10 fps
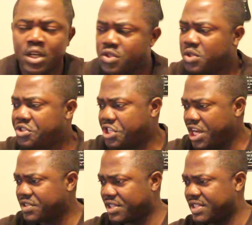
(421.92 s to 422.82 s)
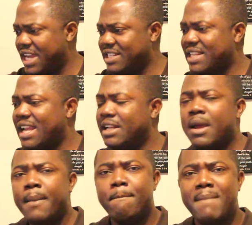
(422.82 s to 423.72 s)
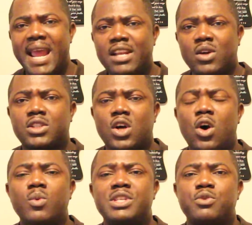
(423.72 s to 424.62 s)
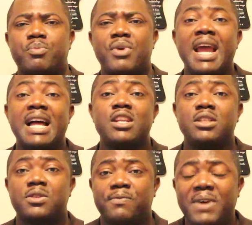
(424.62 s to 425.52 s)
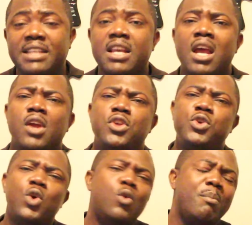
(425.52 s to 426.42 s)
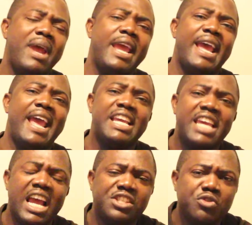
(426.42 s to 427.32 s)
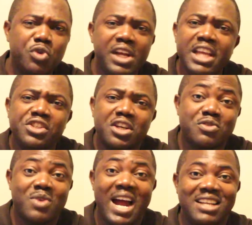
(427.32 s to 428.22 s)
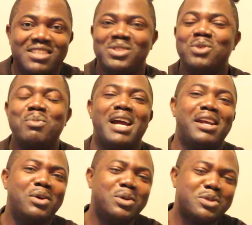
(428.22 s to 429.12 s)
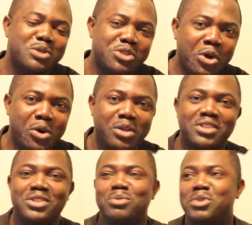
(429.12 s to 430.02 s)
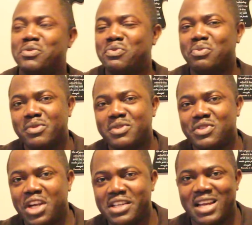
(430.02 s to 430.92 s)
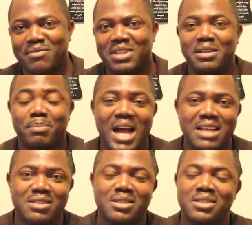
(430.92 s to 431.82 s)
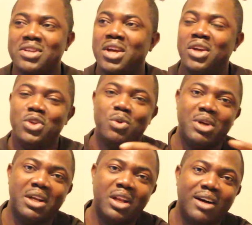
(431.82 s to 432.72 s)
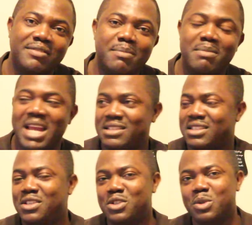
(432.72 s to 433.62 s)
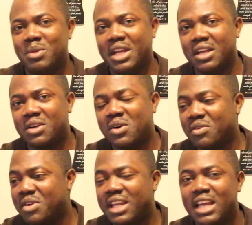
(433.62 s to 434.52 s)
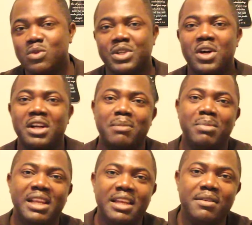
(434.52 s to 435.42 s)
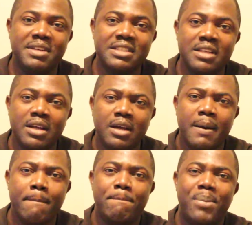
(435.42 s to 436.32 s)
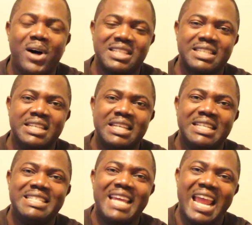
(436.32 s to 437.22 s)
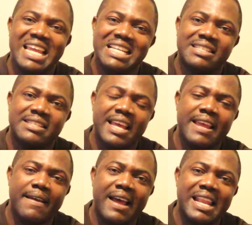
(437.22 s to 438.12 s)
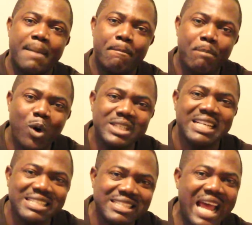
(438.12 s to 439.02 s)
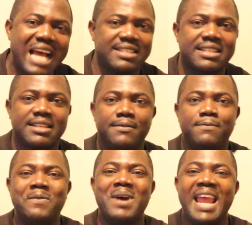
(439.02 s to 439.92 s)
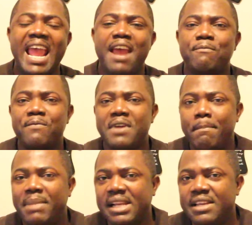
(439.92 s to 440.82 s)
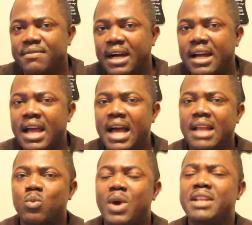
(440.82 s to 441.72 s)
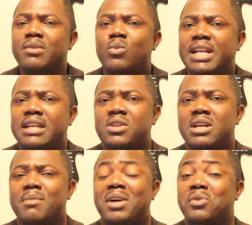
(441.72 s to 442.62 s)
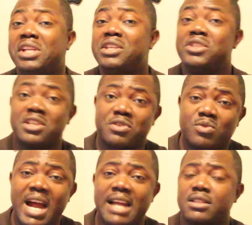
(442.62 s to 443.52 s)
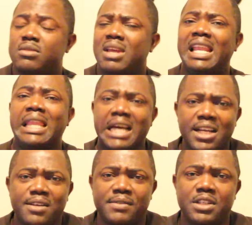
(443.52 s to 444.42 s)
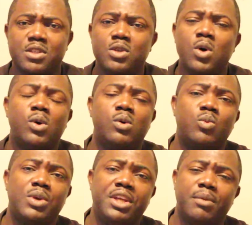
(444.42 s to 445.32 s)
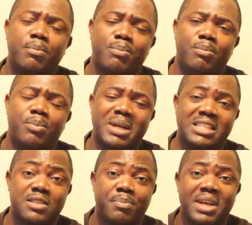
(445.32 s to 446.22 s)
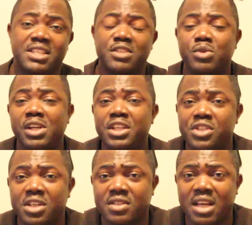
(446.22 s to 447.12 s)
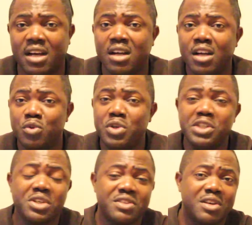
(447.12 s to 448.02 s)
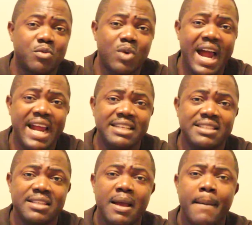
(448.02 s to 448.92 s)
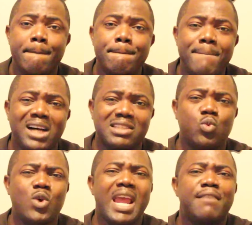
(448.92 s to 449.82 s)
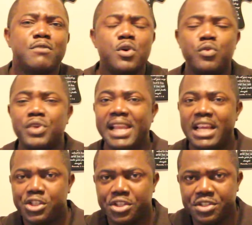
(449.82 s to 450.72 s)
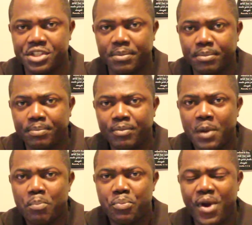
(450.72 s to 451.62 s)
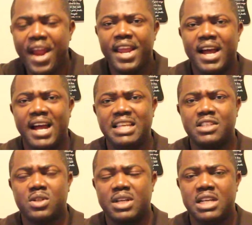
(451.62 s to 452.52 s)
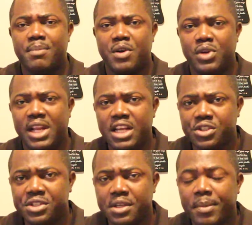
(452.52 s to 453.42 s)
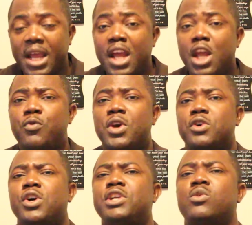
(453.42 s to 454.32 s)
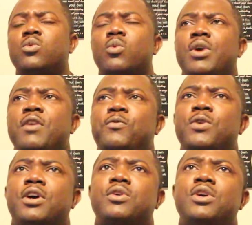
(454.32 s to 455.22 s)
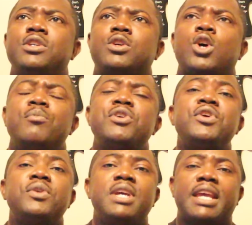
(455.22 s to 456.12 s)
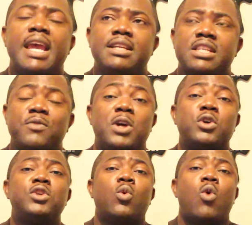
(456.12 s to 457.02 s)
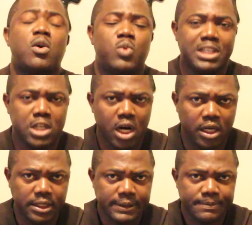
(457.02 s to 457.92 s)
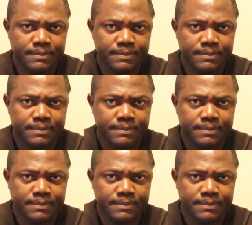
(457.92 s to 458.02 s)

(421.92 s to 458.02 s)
so Jesus here is saying, men not always to pray and not to faint. You may engage in religious rites. You might go to church, you might chase after the pastors, you may love the message, you may congregate with other believers, but there is a, an important task for every believer. And when, when I talk about religious rites, a lot of us go, we participate in religious uh, rituals and rites, but we have no relationship prayer is talking about relationship if you're going to if you're going to communicate if you're going to walk with god